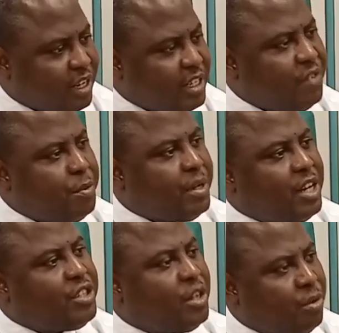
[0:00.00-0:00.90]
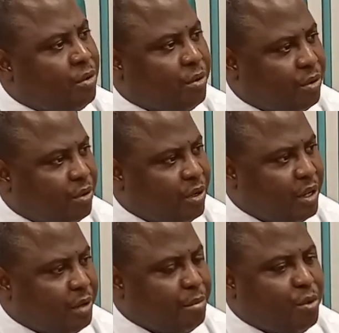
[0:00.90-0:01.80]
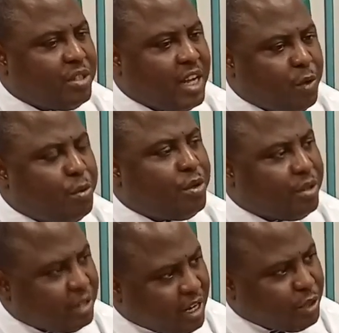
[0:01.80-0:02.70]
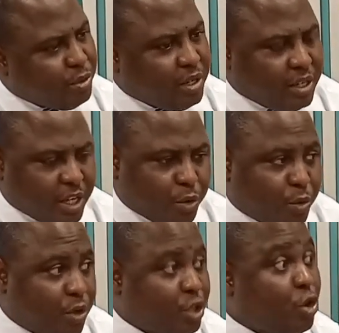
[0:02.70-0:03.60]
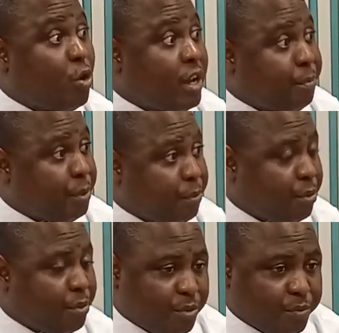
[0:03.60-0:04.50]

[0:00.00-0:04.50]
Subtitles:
give him a national honor, because that will actually encourage other people